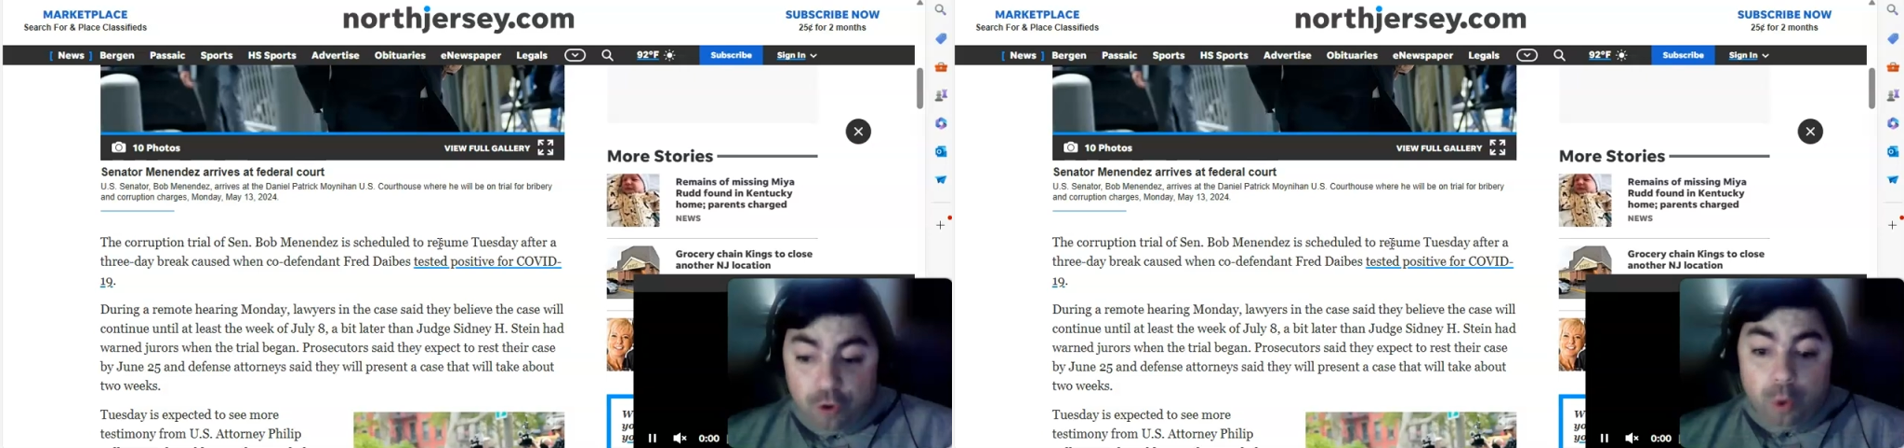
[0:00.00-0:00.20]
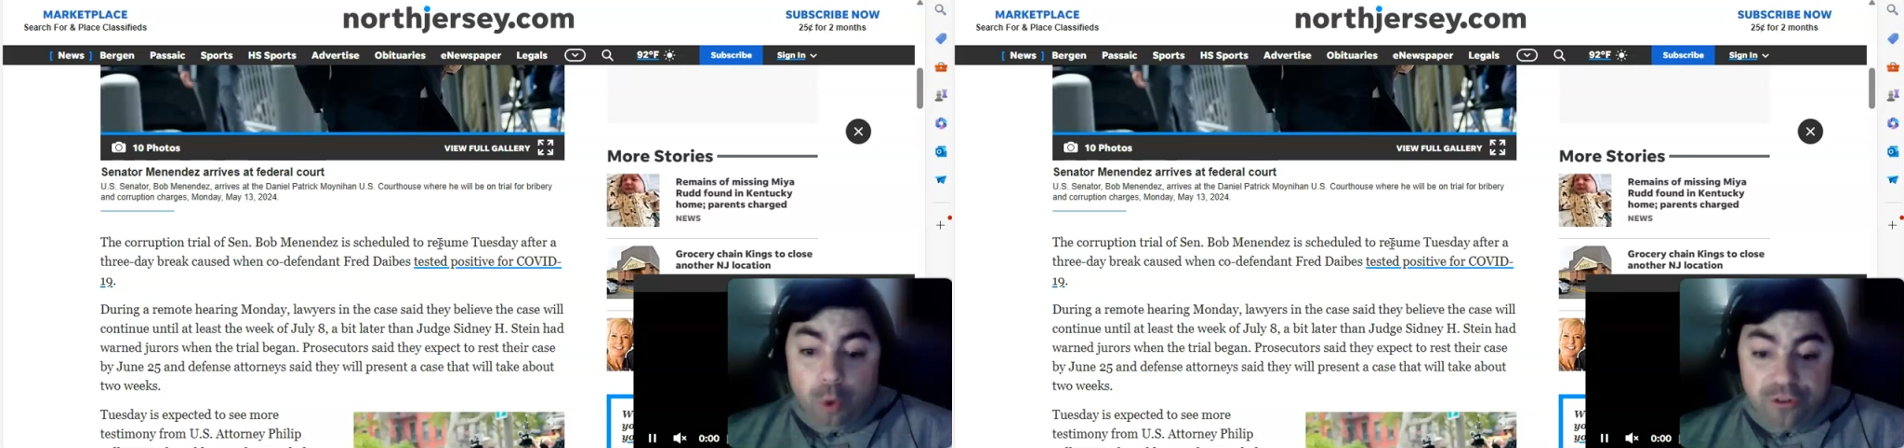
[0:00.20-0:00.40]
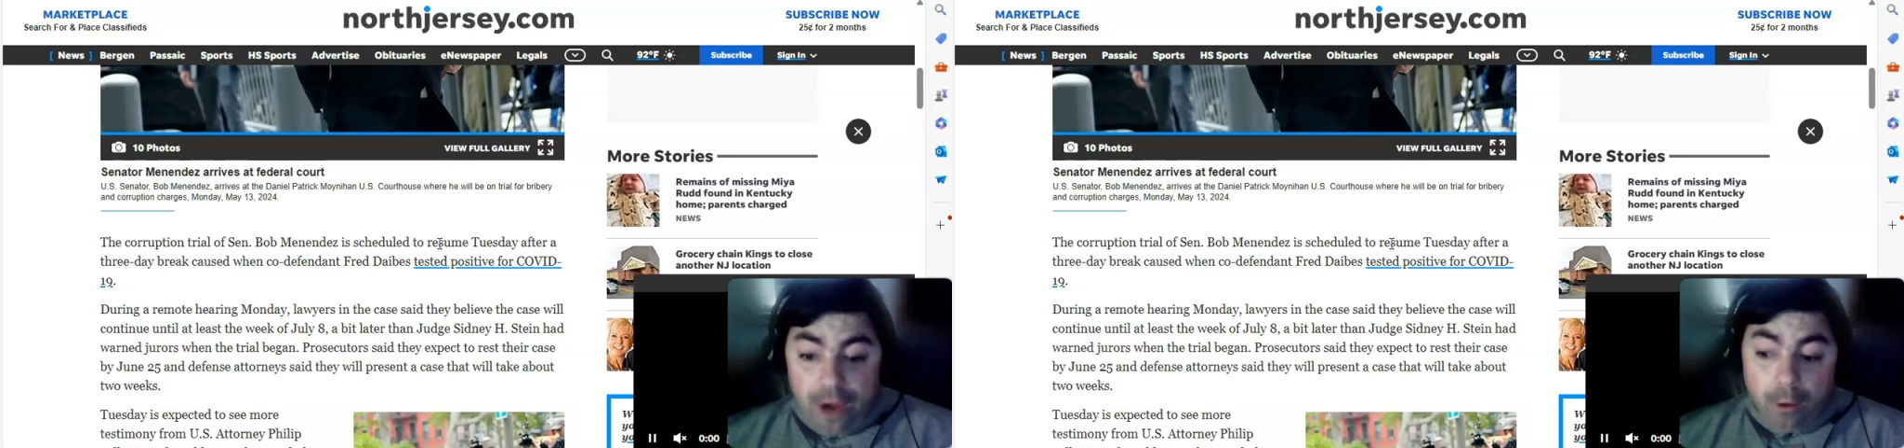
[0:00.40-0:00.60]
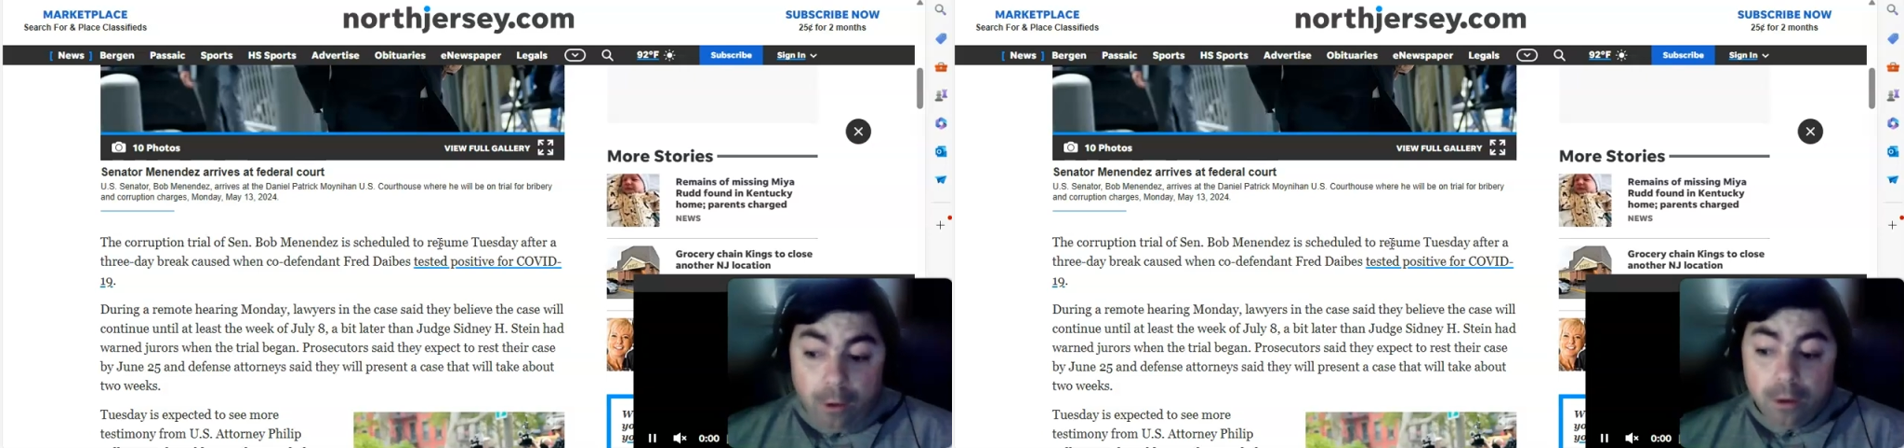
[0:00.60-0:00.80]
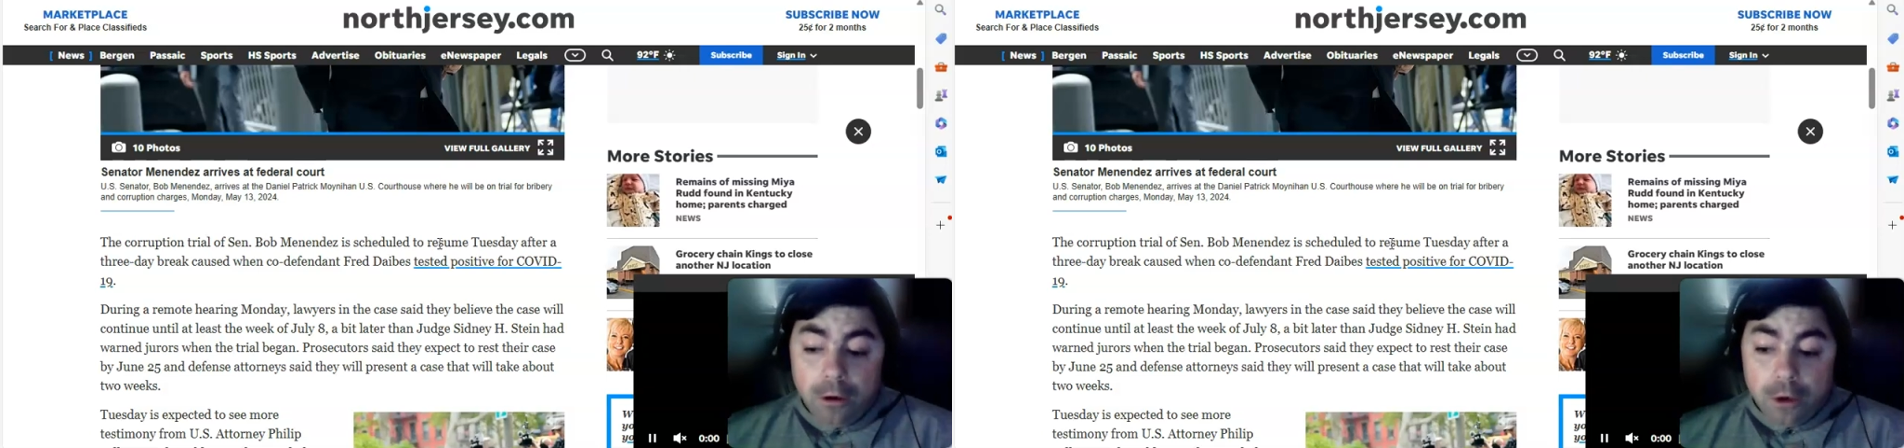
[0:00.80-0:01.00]
whole entire
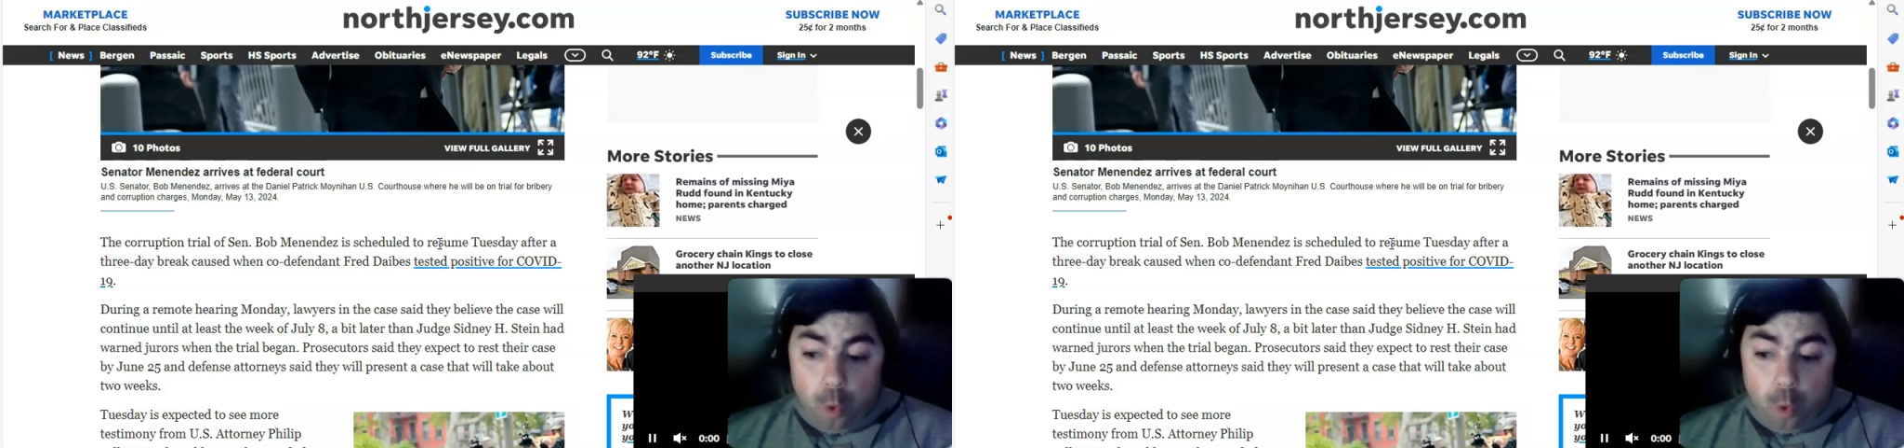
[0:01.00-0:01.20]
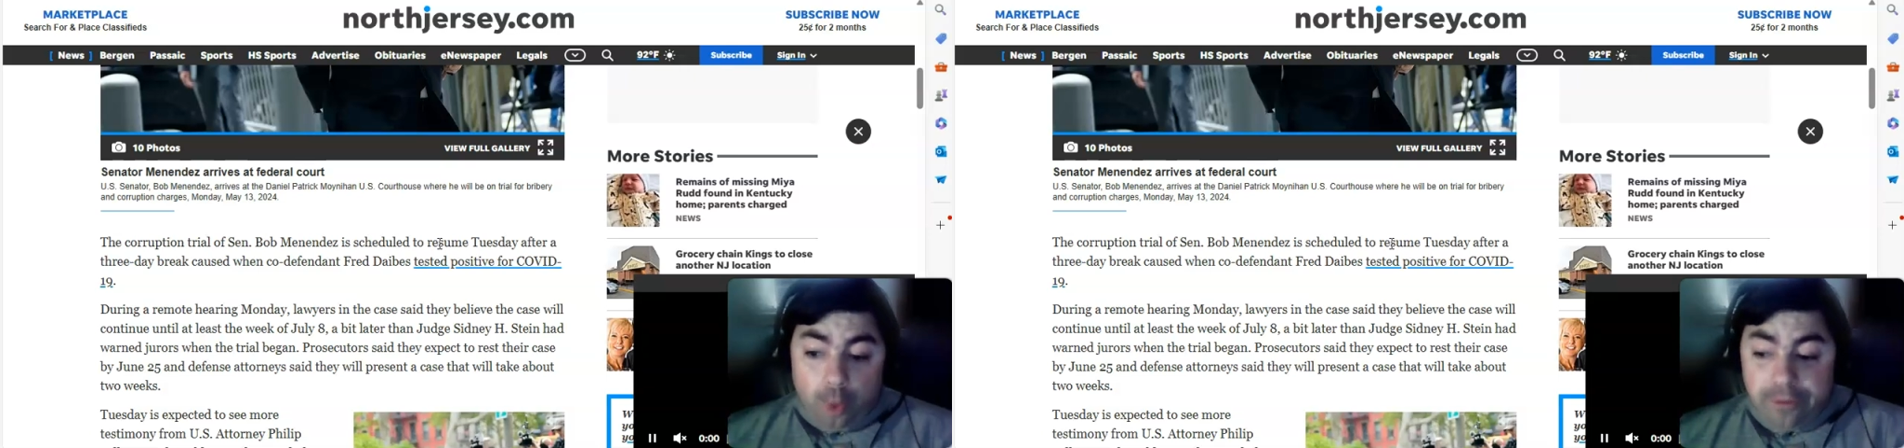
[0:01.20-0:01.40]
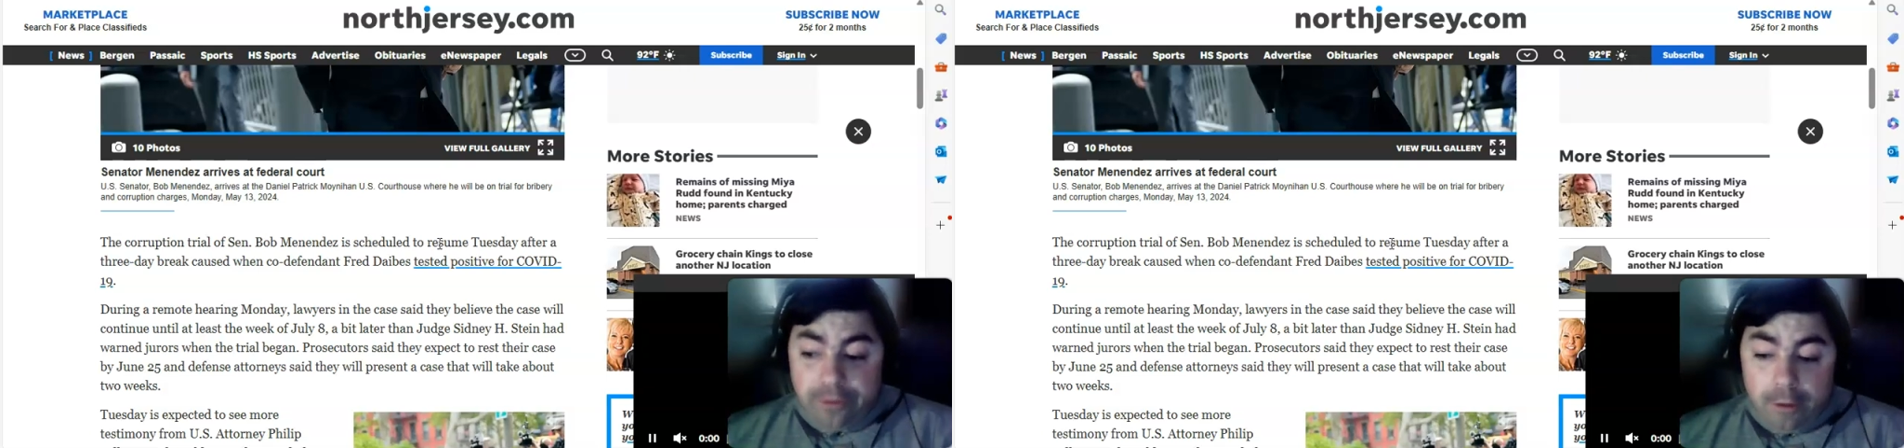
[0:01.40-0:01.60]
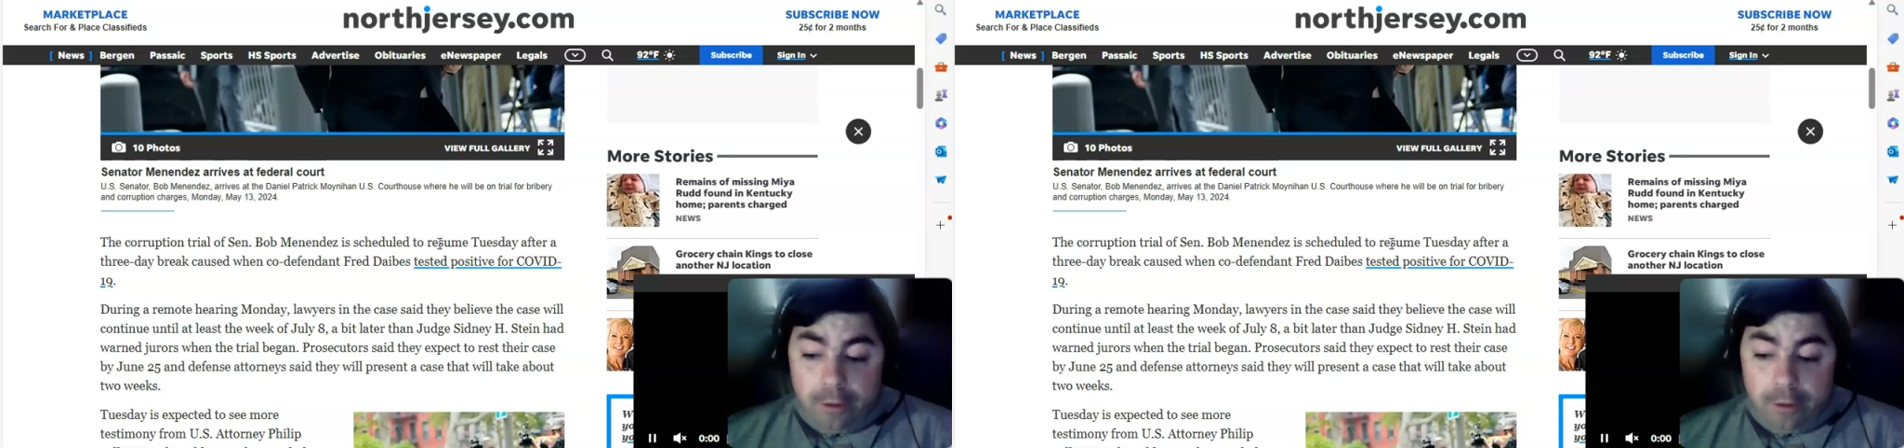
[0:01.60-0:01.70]
court